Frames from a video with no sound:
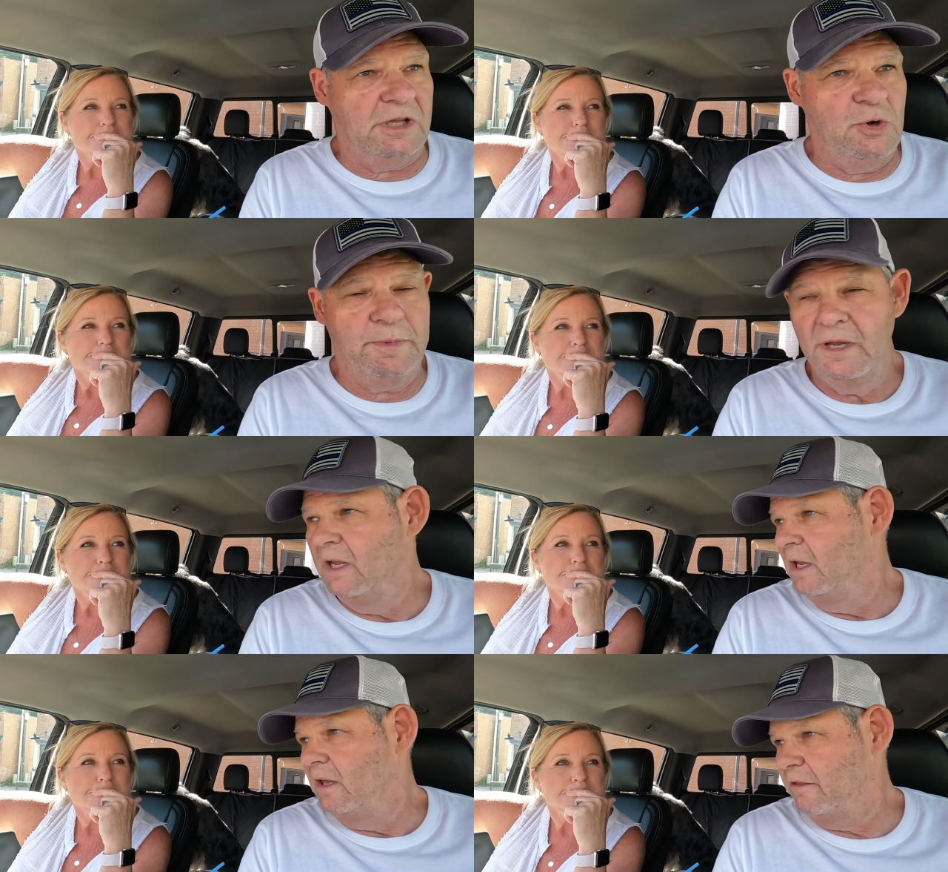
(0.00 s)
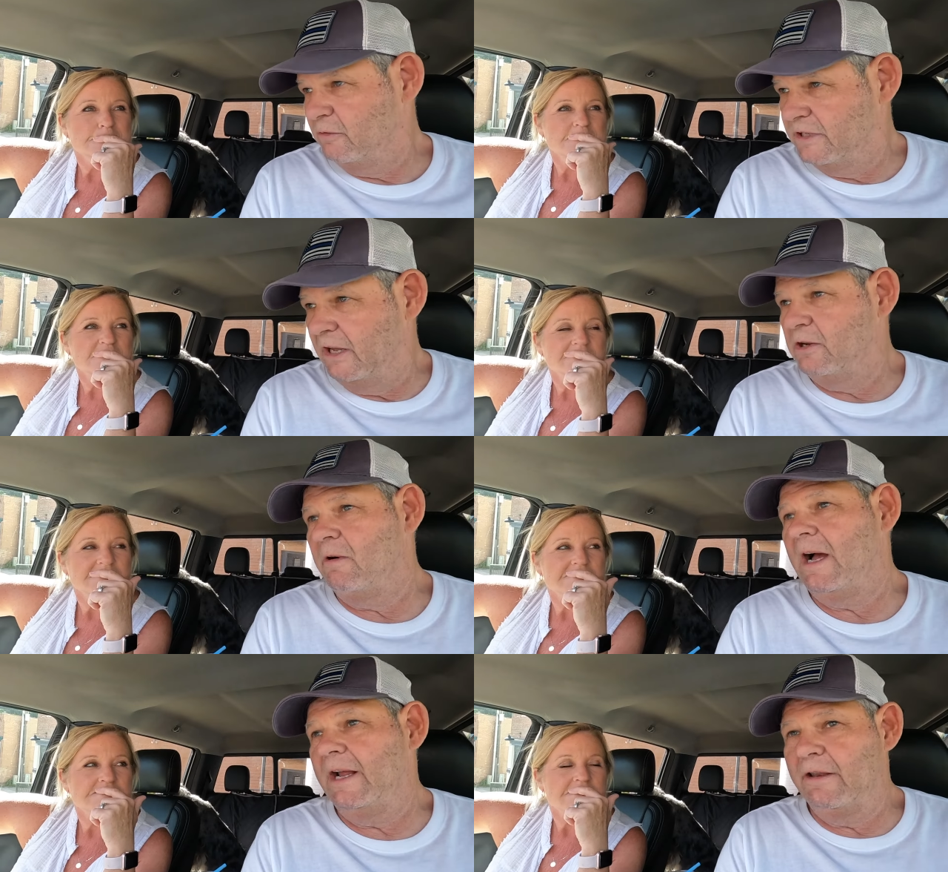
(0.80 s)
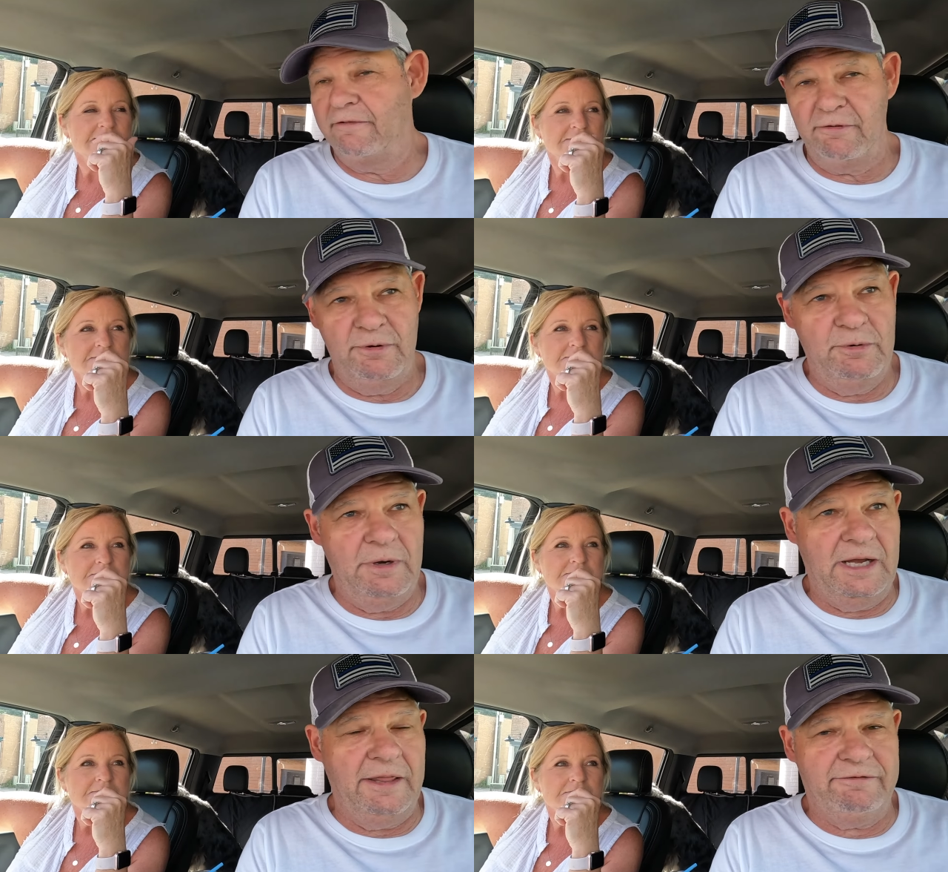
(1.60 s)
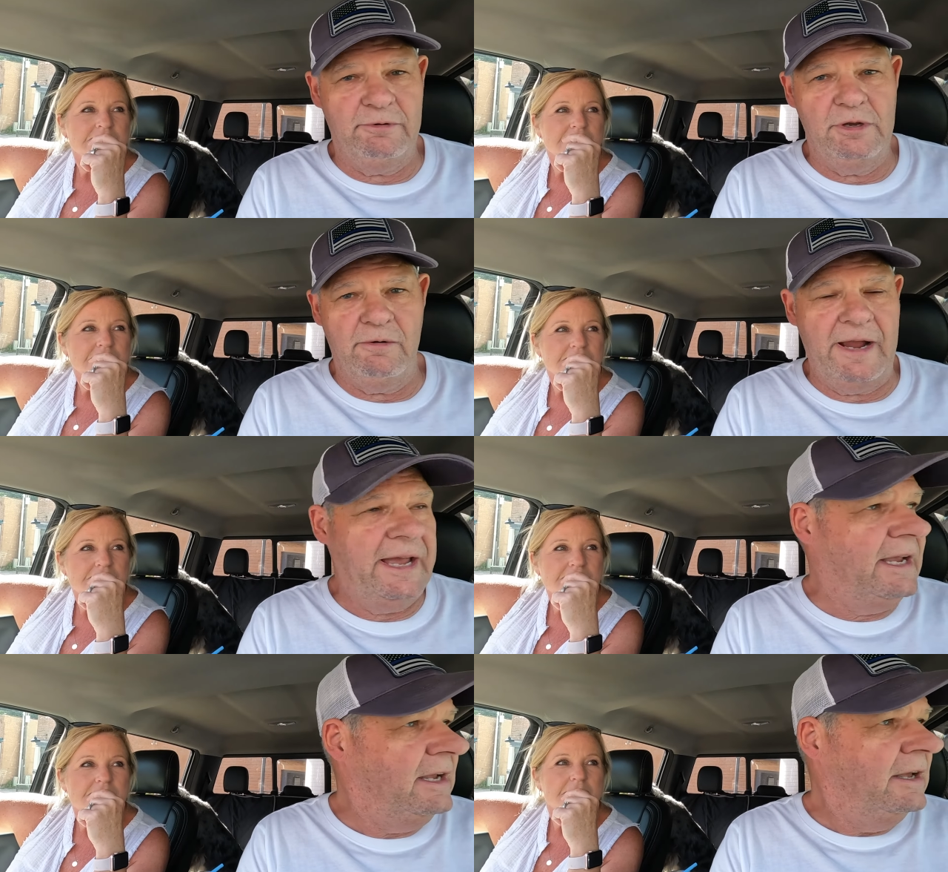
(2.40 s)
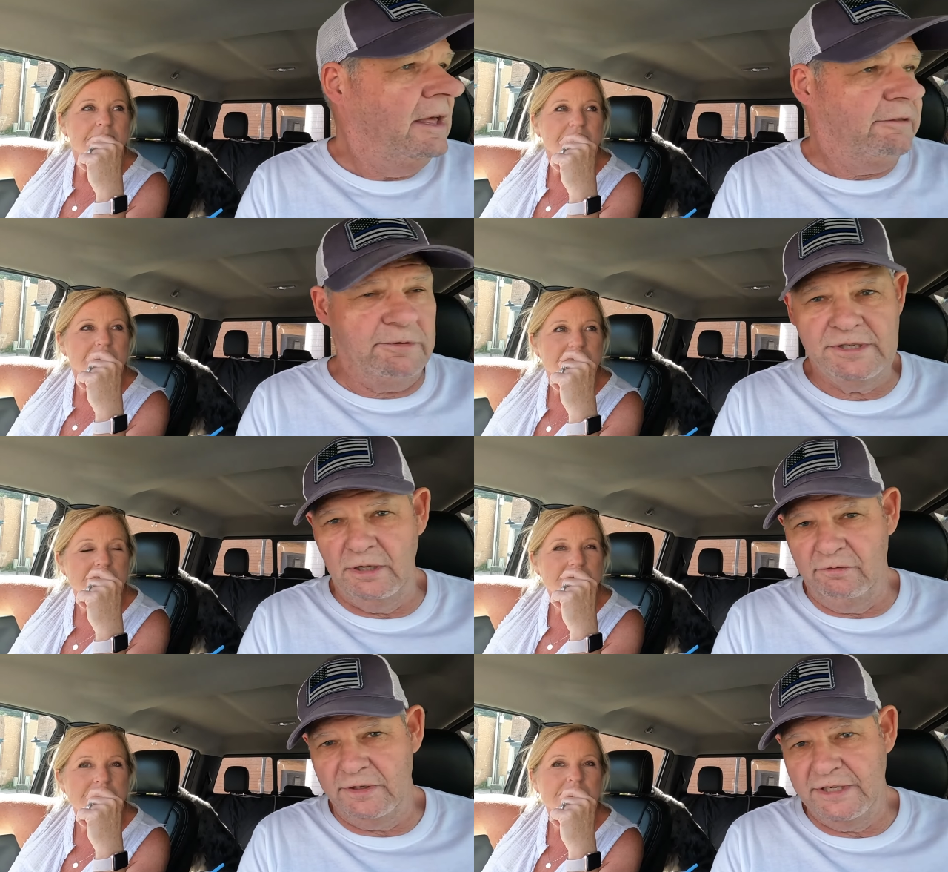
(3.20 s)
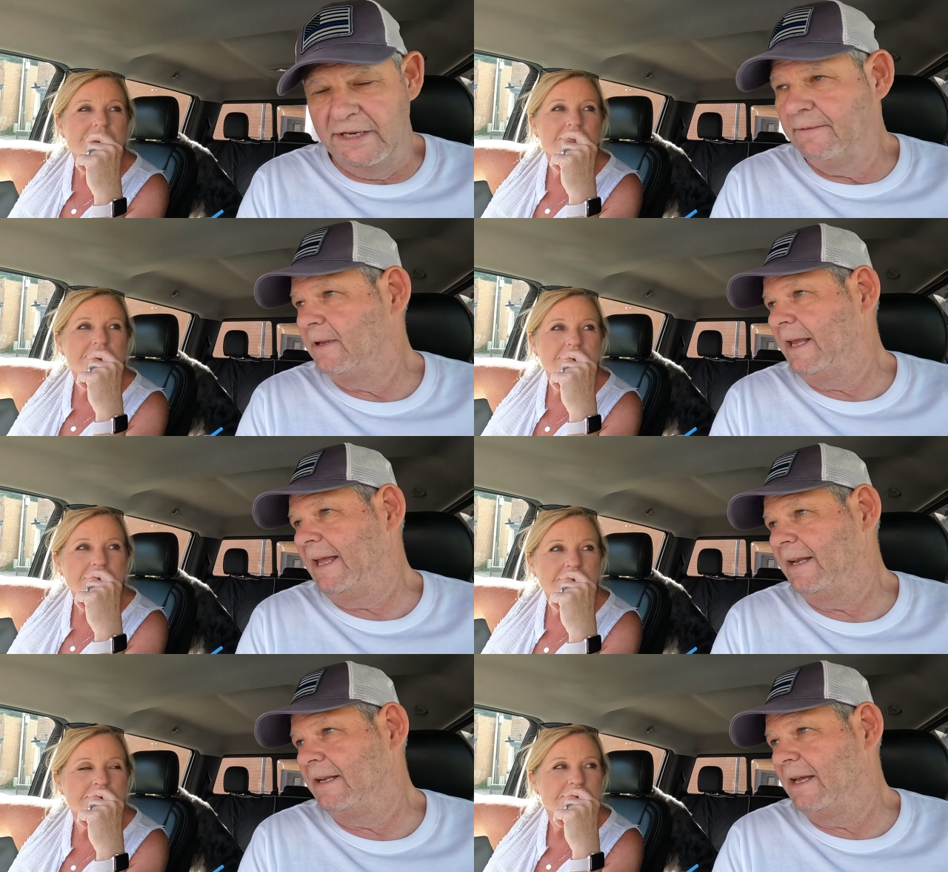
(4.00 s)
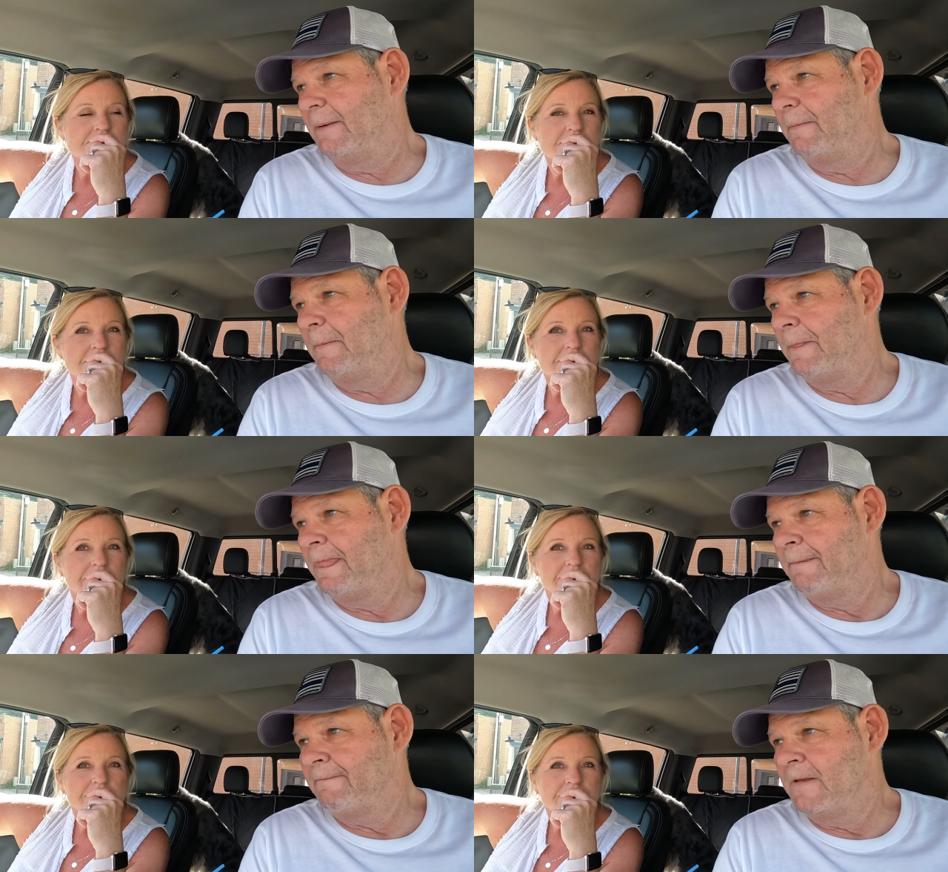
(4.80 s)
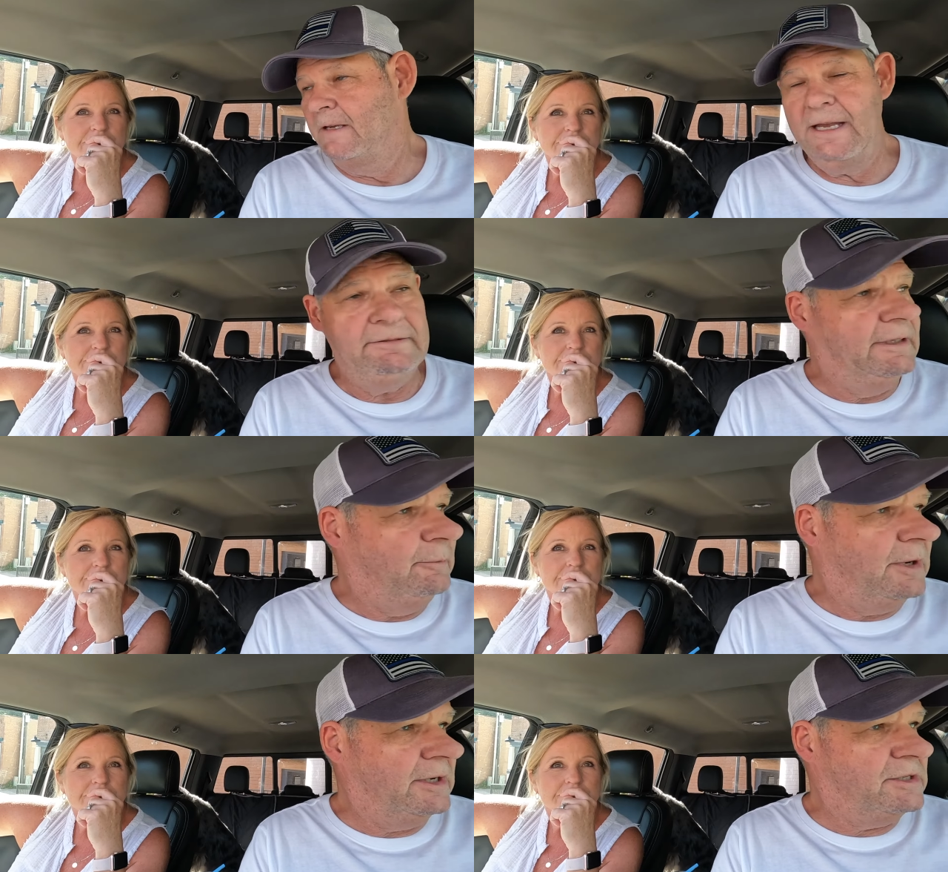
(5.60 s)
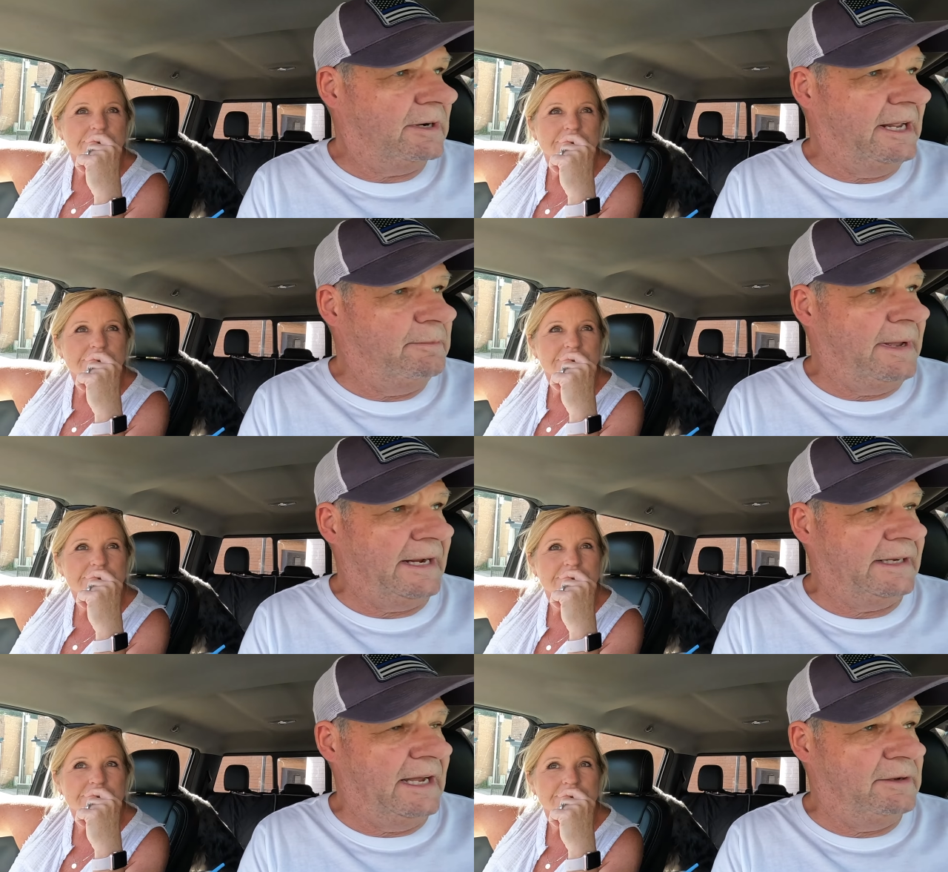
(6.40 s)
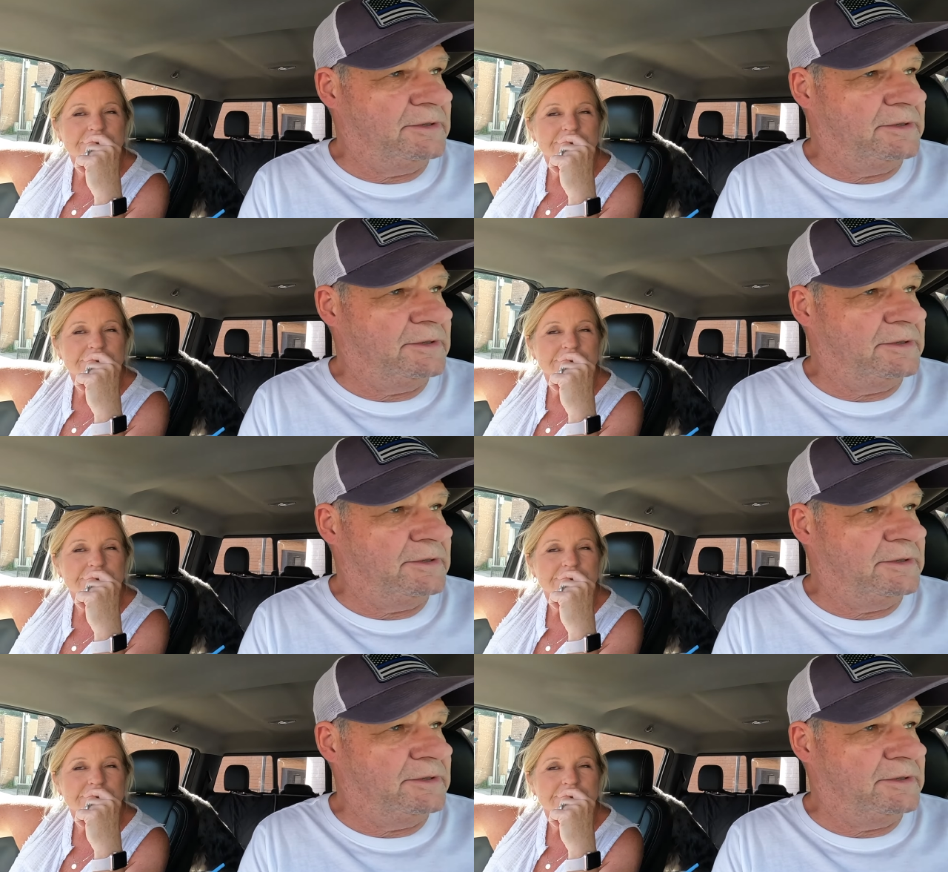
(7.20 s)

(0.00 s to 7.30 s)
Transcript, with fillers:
Speaker 1: loop through Telluride, through uh, through Ouray, through Silverton, and um, yeah, and we're gonna start heading back now.